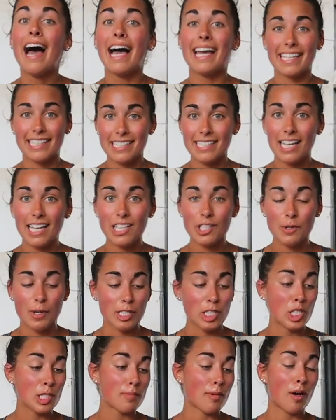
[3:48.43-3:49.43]
I get a lot of
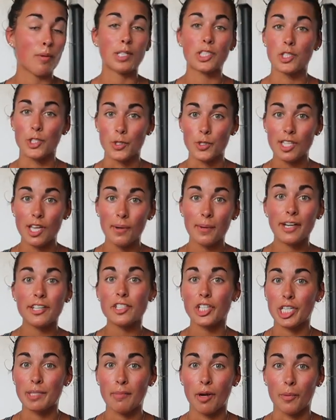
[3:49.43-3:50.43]
questions about what shoes I wear
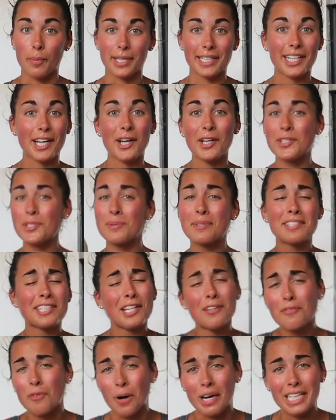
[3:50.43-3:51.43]
during my workout. So
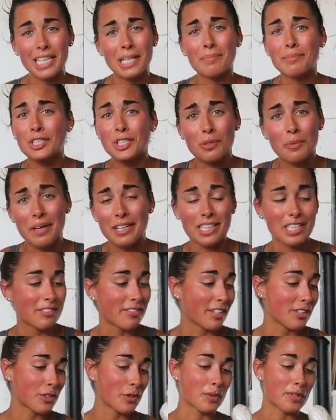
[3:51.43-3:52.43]
instead of walking, I'm gonna quickly
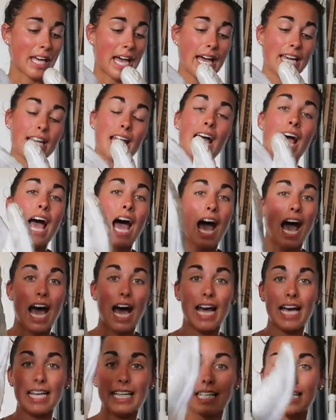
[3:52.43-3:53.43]
run through that.
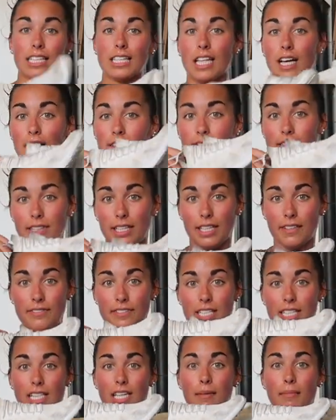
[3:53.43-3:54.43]
I love
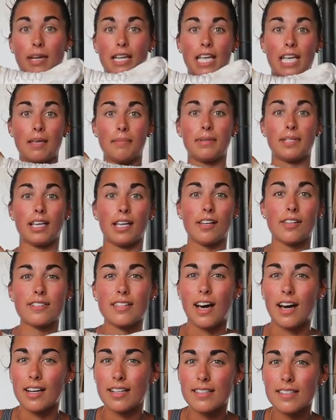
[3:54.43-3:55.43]
lifting in my APLs.
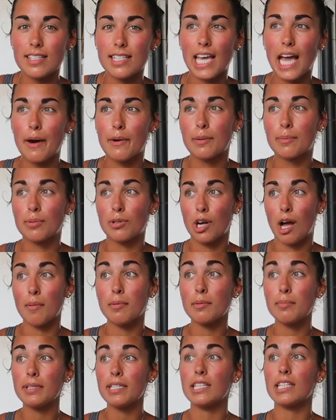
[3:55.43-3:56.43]
Honestly, I would
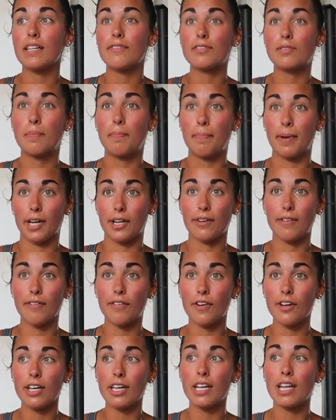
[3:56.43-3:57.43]
probably lift
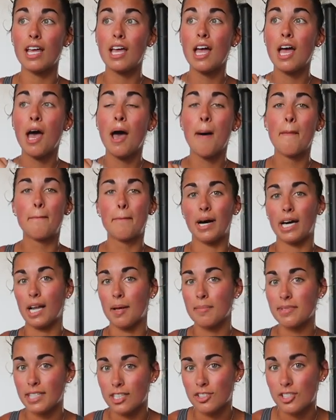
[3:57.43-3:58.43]
barefoot but
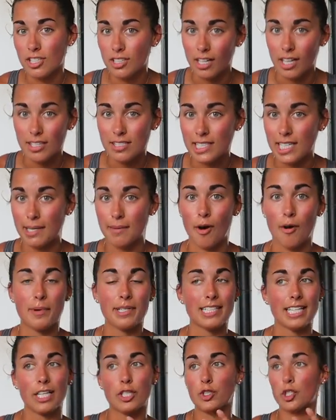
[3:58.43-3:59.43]
I'm such a klutz and I'm
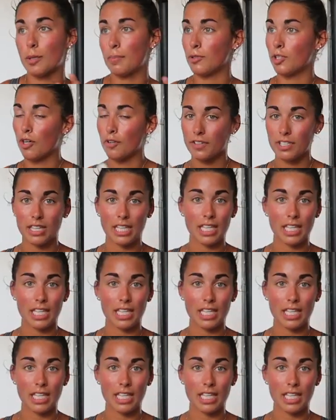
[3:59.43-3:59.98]
always like tripping over